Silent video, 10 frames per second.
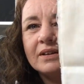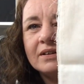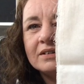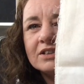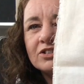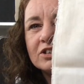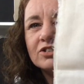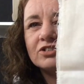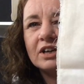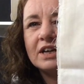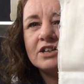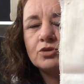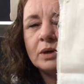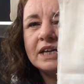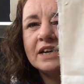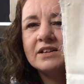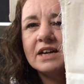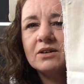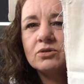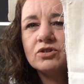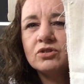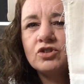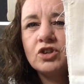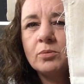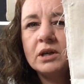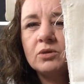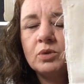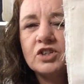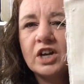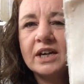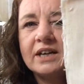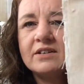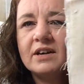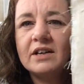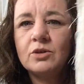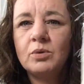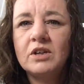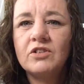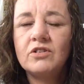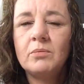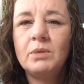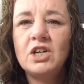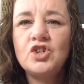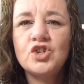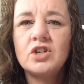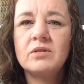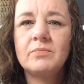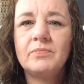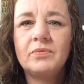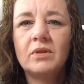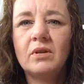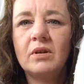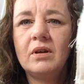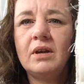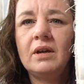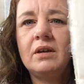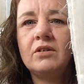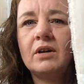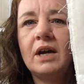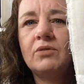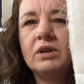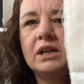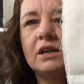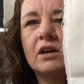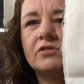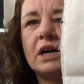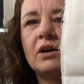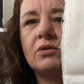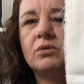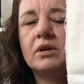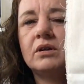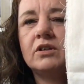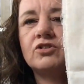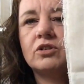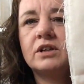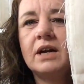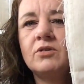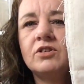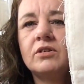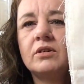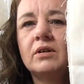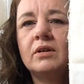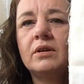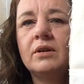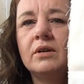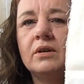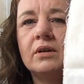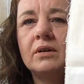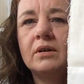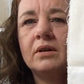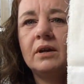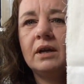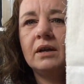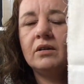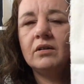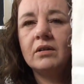This is a 28 count Jobelan, which I hand dyed with Beige, and I really love how it turned out. And